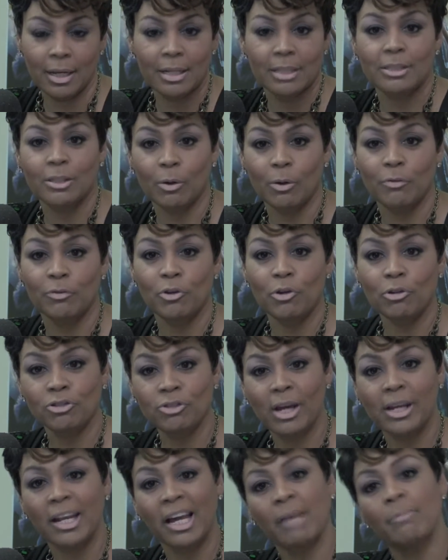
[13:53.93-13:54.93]
So if you're
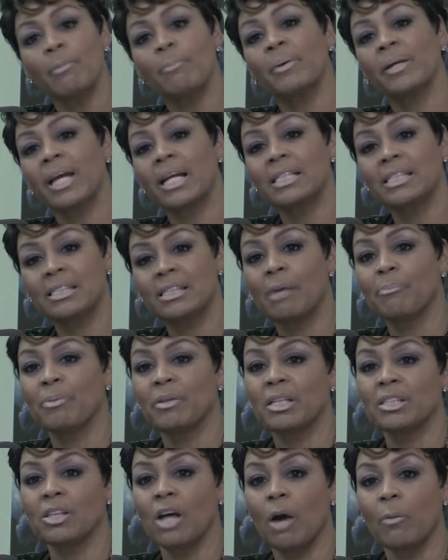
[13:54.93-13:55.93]
trying to come up against something
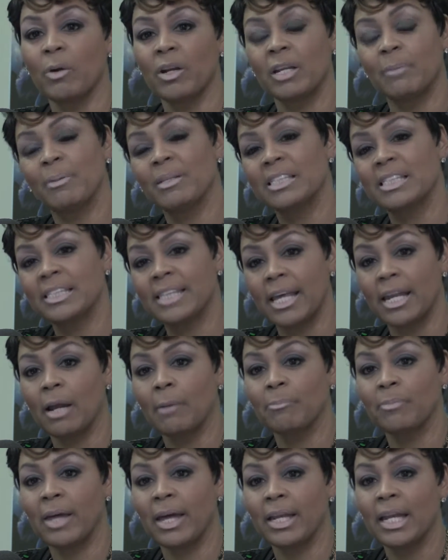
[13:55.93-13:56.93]
that's already been set
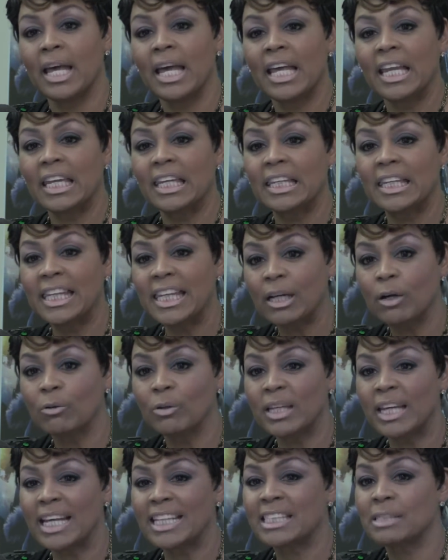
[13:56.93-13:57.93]
up that
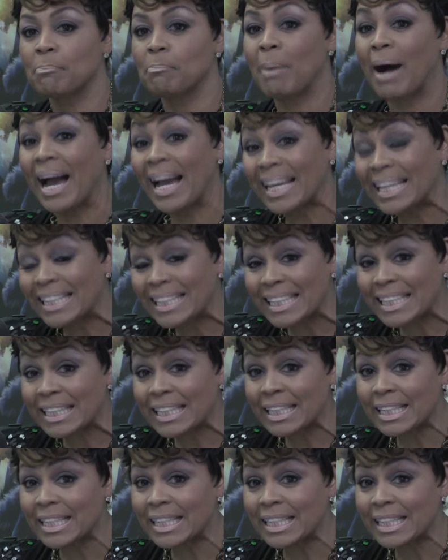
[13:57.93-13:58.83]
legally it's binding,